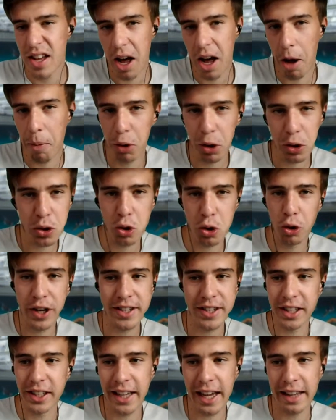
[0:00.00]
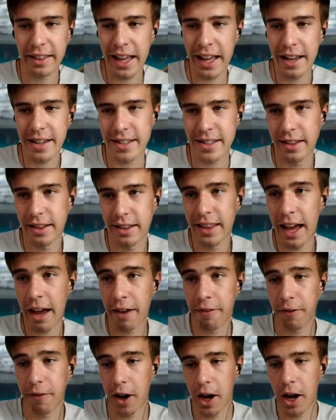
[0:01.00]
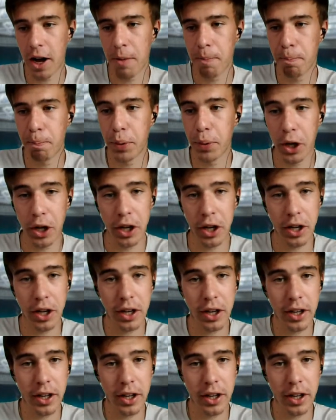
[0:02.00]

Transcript: I'm not sure he's going to get that far, but